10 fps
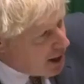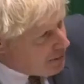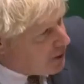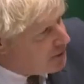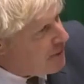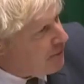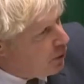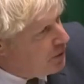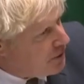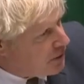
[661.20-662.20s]
of the
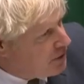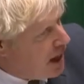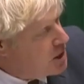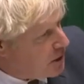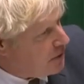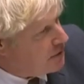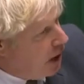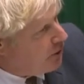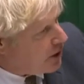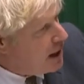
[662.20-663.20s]
difficulties and dangers this
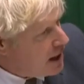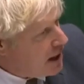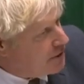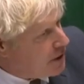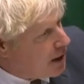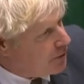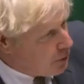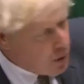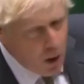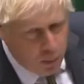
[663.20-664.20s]
country is going
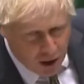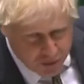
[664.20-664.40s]
through, whilst